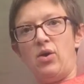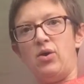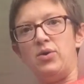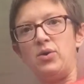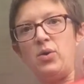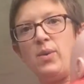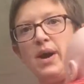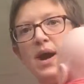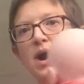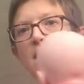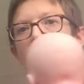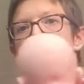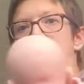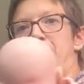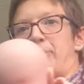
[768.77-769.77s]
on quite a
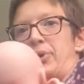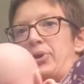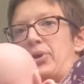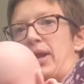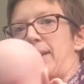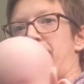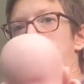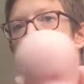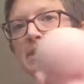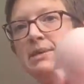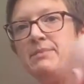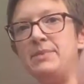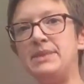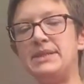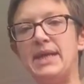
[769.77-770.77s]
high point on her
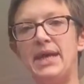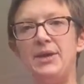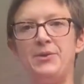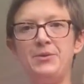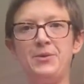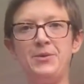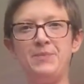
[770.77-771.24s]
bottom. So